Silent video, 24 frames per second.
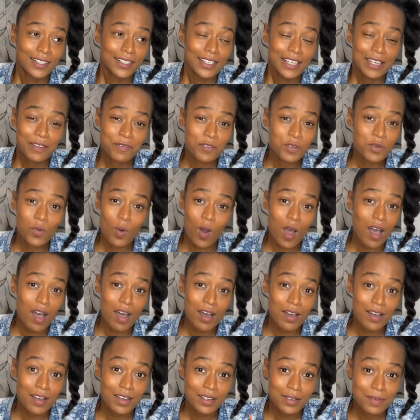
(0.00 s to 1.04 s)
If you
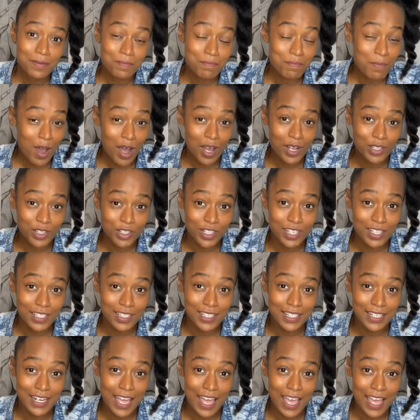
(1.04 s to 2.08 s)
are marching
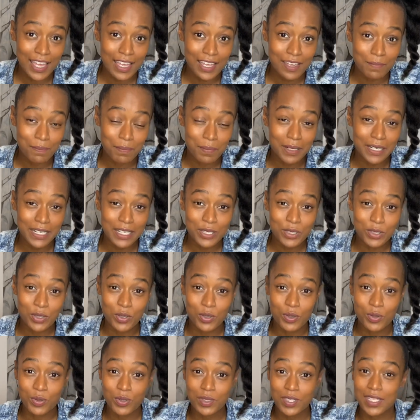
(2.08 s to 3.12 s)
today, please
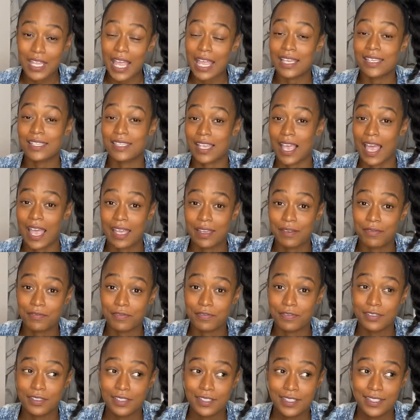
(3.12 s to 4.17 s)
do stay
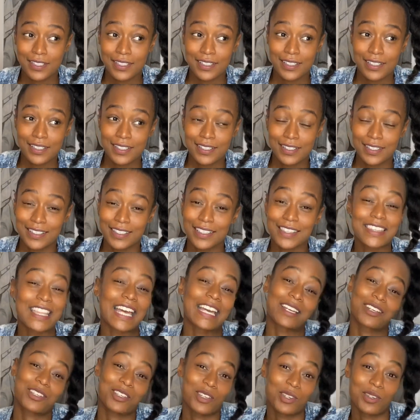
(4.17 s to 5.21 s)
safe and
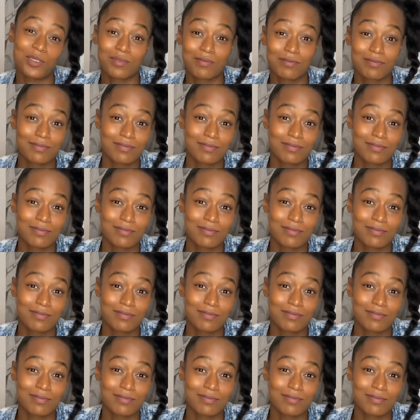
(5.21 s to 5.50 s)
thank you.